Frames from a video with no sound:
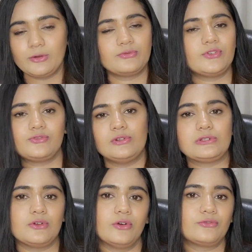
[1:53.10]
about which we
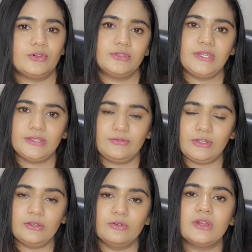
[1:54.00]
will talk further in the
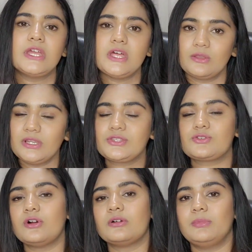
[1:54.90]
video. Now let's
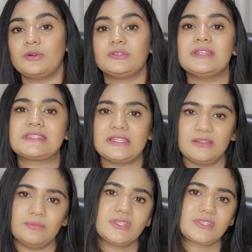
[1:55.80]
talk about the
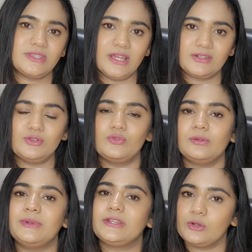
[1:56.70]
syllabus that you
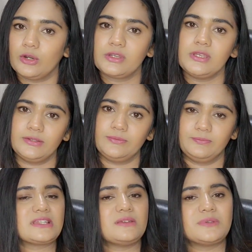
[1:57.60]
will be taught here.
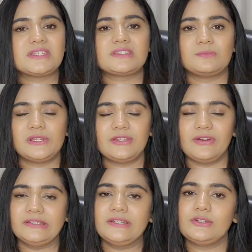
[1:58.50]
Syllabus is simply
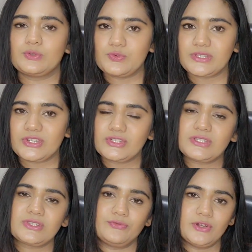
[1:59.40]
divided in two
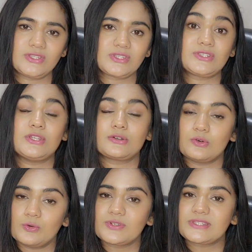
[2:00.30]
sections. First is the core